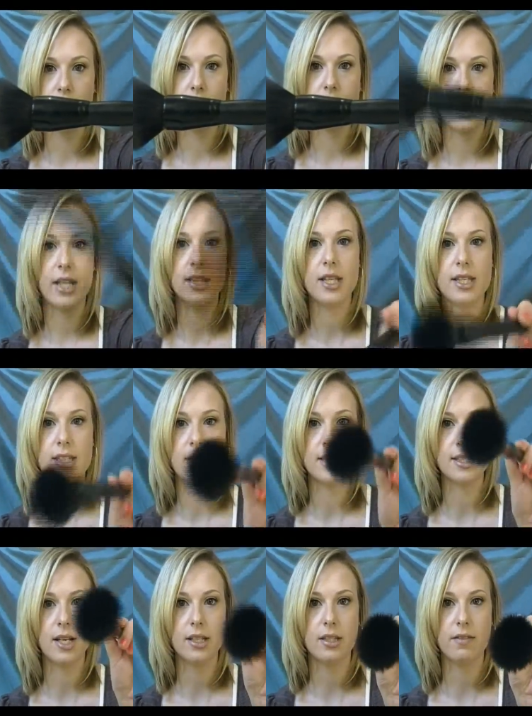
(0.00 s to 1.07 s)
It looks like this, and
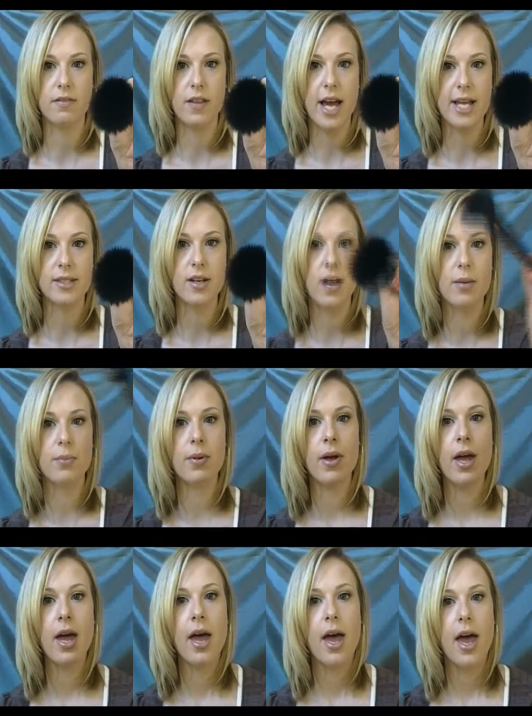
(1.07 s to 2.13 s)
it's got the flat top.